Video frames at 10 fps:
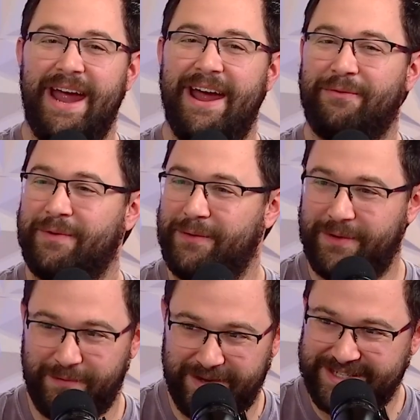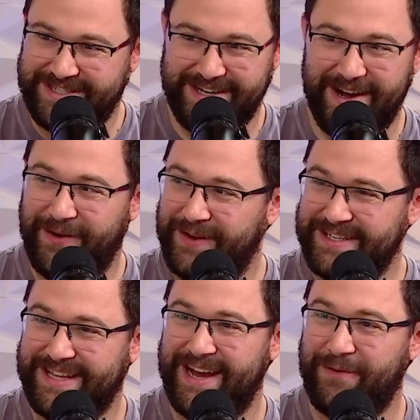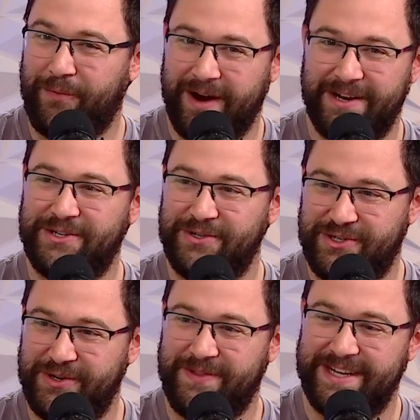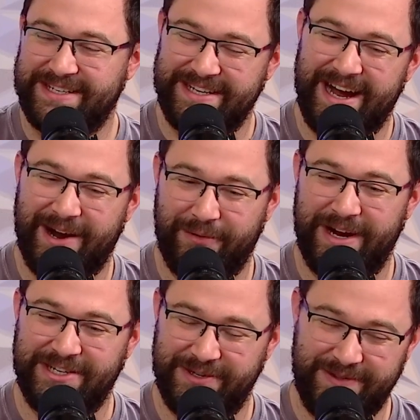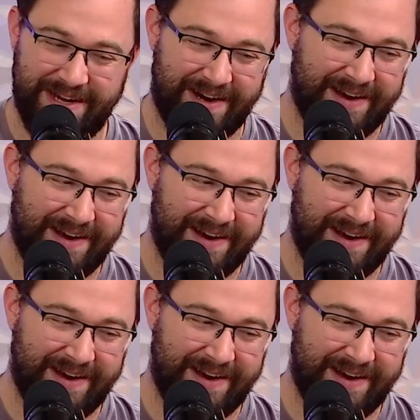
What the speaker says: everyone wants to know is like, where did you shoot this and how do I shoot there?